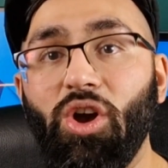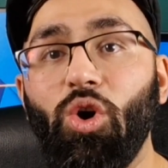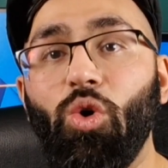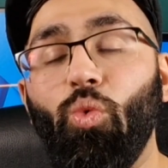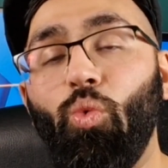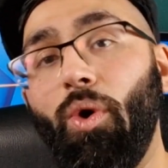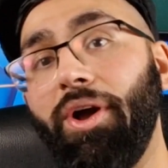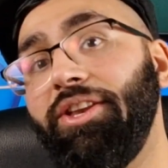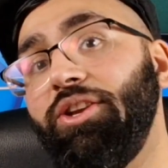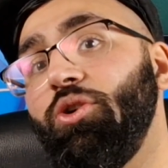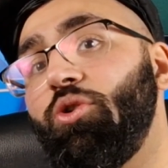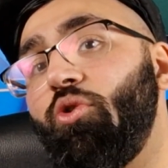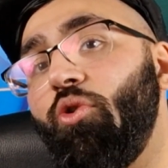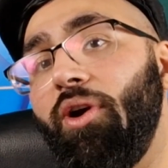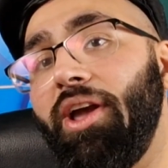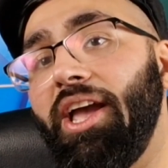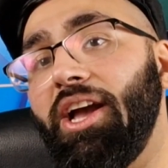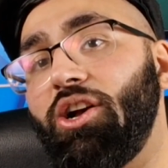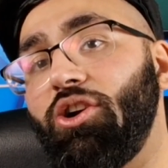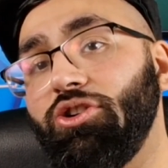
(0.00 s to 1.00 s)
When you
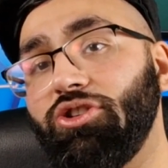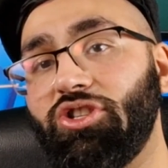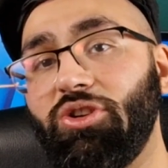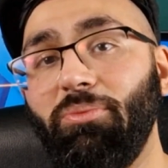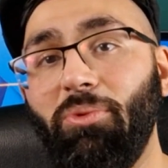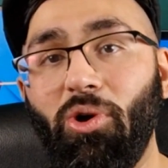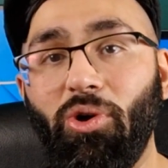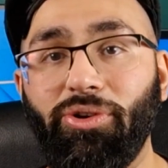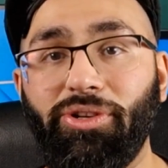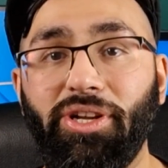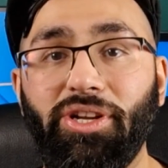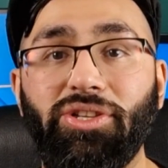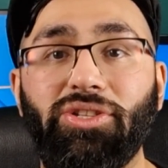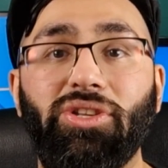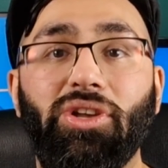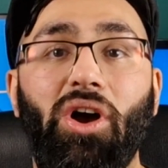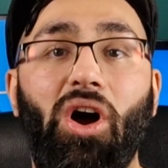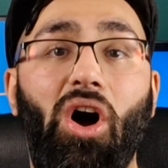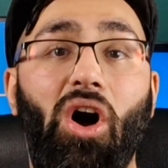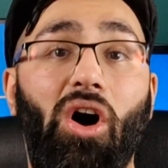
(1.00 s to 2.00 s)
create a custom audience
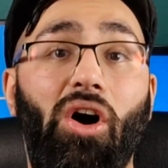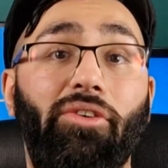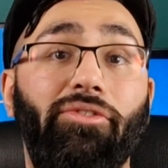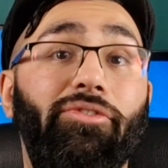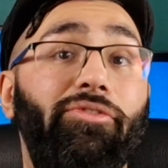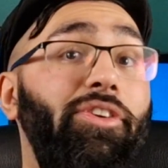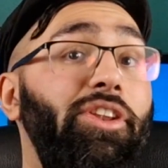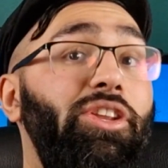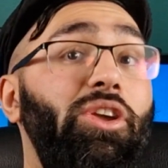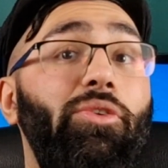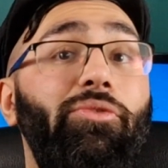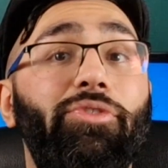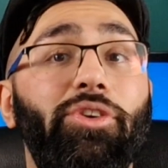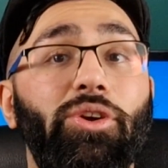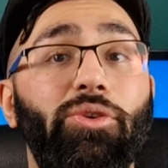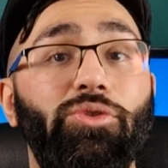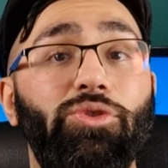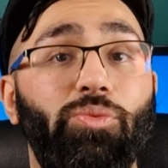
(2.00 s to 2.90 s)
of video views